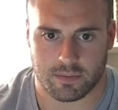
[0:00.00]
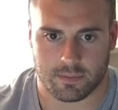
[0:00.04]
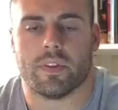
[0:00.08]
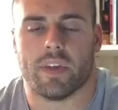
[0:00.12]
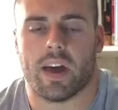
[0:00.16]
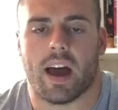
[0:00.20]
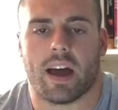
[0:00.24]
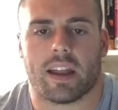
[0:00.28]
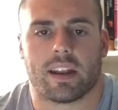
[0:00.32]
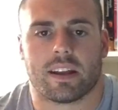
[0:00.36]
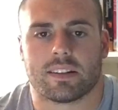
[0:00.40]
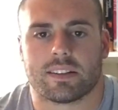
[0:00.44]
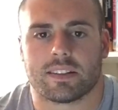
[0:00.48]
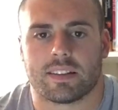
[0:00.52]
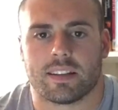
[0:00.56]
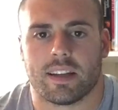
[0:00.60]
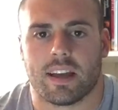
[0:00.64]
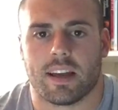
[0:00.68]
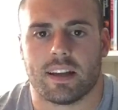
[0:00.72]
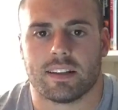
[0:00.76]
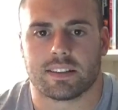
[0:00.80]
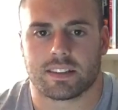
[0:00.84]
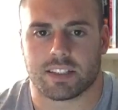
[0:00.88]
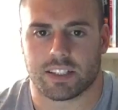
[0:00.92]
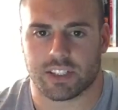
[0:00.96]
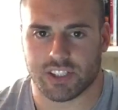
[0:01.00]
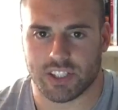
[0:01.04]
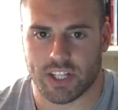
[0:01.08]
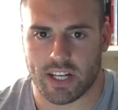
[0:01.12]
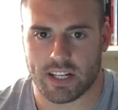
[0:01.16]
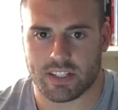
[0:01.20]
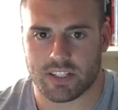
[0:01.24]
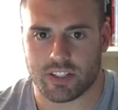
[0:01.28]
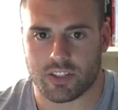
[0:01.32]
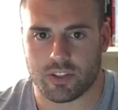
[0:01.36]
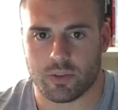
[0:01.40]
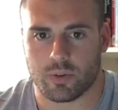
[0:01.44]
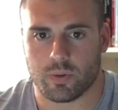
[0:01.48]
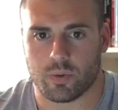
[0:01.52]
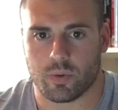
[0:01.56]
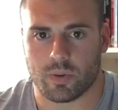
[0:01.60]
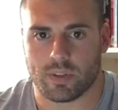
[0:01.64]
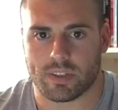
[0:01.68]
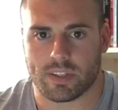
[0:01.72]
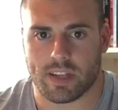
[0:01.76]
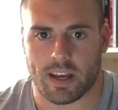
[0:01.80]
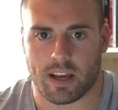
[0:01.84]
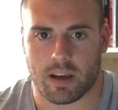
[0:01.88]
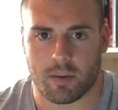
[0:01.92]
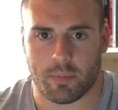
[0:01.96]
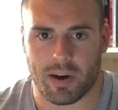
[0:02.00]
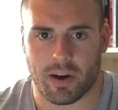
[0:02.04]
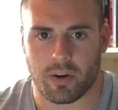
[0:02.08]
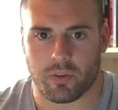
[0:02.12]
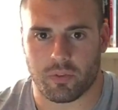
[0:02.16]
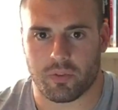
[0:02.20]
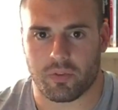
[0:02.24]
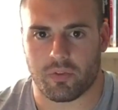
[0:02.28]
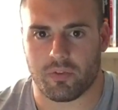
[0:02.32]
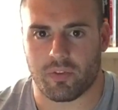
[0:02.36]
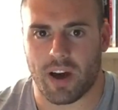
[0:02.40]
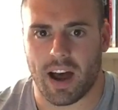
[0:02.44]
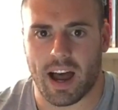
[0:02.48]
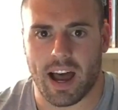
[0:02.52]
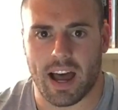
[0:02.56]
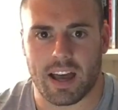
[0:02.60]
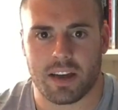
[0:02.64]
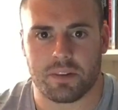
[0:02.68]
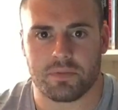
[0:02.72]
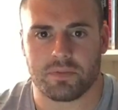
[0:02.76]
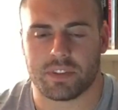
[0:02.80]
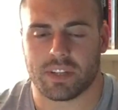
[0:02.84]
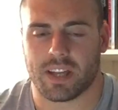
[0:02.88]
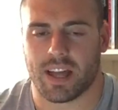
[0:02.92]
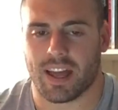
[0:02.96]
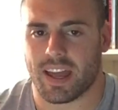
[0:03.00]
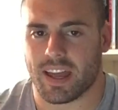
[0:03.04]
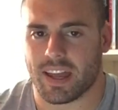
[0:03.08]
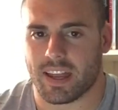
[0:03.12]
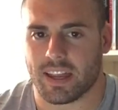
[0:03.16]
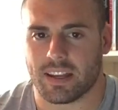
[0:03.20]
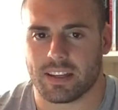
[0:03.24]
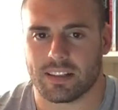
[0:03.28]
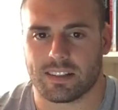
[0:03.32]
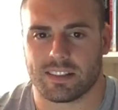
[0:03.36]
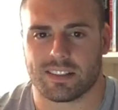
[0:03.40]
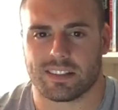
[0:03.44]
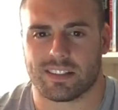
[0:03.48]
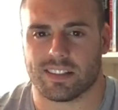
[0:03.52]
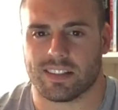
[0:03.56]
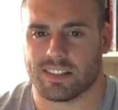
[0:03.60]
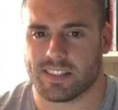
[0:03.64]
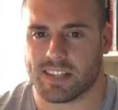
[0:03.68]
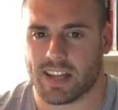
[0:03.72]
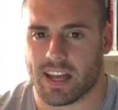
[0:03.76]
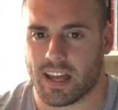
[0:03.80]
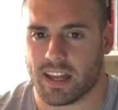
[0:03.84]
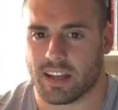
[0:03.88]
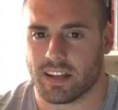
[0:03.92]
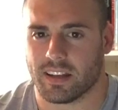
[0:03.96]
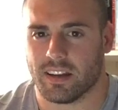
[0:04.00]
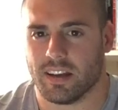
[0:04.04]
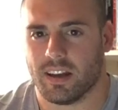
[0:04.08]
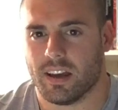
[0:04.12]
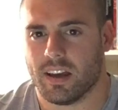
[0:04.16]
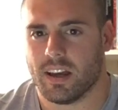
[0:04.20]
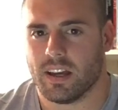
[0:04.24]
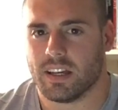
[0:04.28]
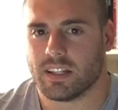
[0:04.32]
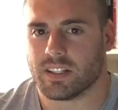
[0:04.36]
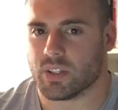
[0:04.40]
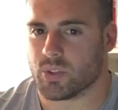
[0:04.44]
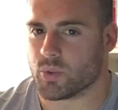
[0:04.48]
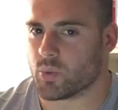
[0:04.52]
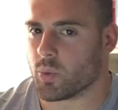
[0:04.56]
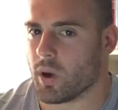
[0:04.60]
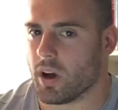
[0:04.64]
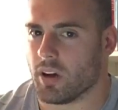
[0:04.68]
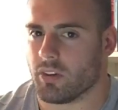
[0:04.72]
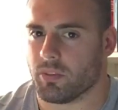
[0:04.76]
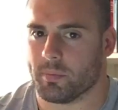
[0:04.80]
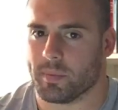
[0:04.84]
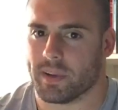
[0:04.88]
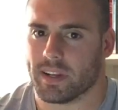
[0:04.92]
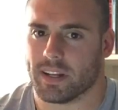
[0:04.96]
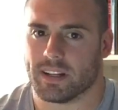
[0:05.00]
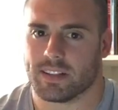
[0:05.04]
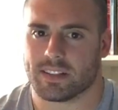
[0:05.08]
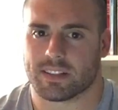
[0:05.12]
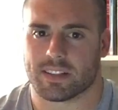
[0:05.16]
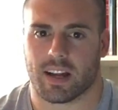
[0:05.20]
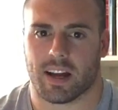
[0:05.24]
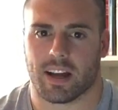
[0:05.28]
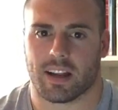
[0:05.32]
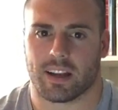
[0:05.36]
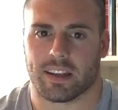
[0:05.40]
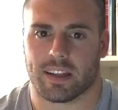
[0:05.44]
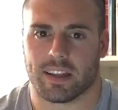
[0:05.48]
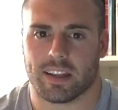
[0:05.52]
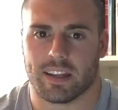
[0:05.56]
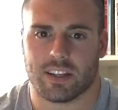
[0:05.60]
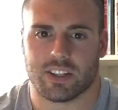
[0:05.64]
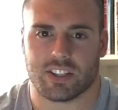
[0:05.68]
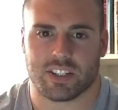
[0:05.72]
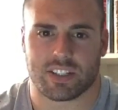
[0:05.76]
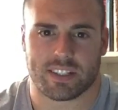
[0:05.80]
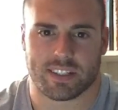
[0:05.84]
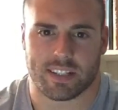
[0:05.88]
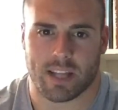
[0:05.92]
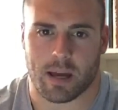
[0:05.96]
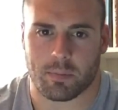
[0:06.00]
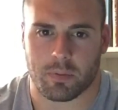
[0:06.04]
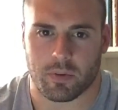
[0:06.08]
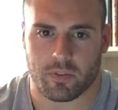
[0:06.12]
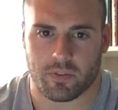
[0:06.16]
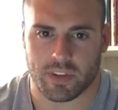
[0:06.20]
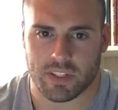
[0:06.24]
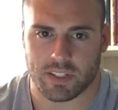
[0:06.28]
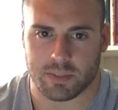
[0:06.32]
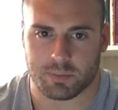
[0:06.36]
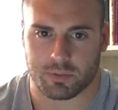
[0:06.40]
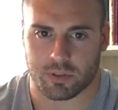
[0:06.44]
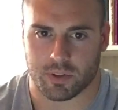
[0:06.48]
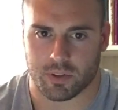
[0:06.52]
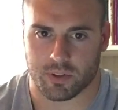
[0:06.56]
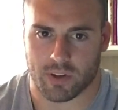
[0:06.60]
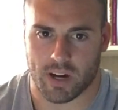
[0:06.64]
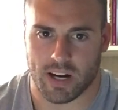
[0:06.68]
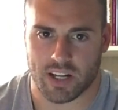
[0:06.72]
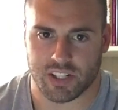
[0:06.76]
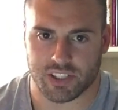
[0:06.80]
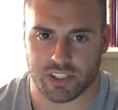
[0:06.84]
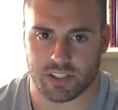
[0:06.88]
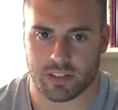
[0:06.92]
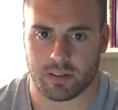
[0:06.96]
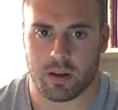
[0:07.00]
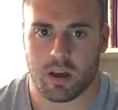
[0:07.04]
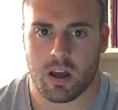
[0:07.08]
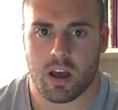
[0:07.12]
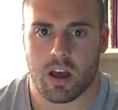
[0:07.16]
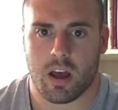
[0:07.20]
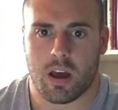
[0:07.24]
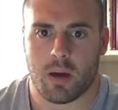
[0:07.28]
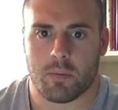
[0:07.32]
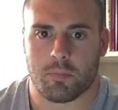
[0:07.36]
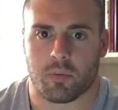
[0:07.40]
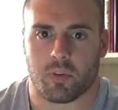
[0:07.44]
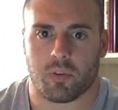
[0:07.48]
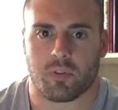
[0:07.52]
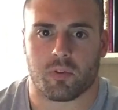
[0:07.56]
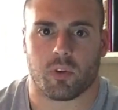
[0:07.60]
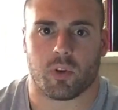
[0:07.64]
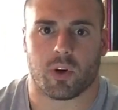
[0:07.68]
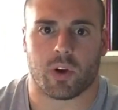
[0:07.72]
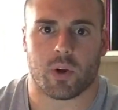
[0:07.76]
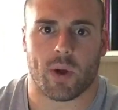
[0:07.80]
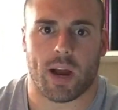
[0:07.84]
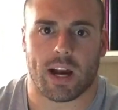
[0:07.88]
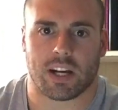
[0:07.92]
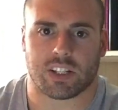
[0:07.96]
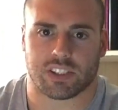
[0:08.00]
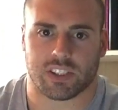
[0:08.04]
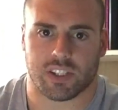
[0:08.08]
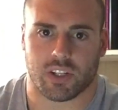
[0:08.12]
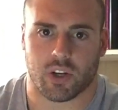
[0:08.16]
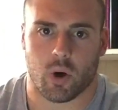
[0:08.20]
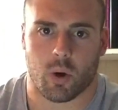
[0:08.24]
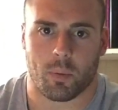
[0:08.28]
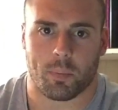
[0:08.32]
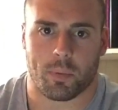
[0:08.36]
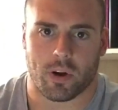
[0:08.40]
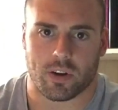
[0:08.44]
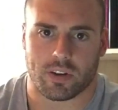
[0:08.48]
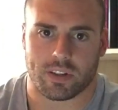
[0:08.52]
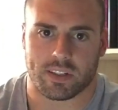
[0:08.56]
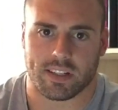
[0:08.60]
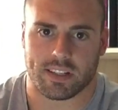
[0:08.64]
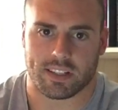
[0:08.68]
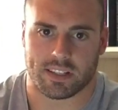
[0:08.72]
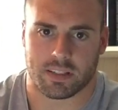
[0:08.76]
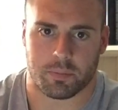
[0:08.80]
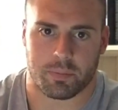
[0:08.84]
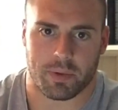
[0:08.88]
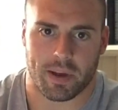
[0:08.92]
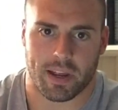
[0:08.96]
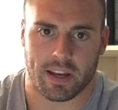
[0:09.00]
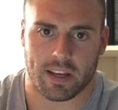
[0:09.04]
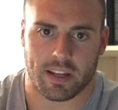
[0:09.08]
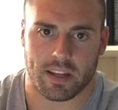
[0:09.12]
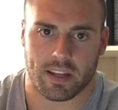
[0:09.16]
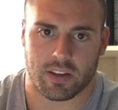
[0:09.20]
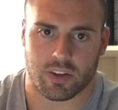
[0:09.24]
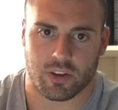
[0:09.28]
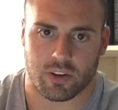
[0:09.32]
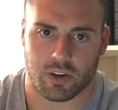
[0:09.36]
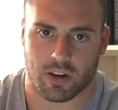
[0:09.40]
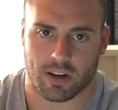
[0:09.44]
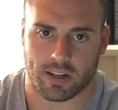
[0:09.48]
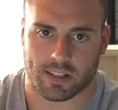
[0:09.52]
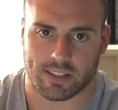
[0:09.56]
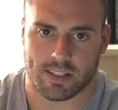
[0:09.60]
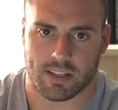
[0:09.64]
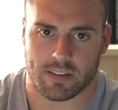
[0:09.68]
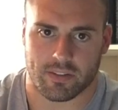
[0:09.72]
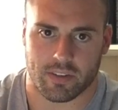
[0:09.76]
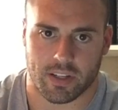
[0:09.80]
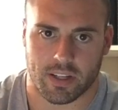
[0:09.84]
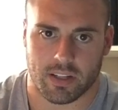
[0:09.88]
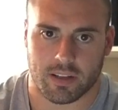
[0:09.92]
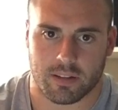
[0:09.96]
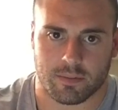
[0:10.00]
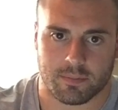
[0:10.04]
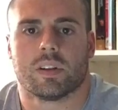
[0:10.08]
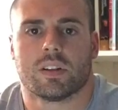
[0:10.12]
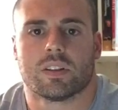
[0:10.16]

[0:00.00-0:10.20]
The NSCA suggests you take about 5 to 8 to 10 to 12 minutes on each step of this progression before you actually go participate in your activity.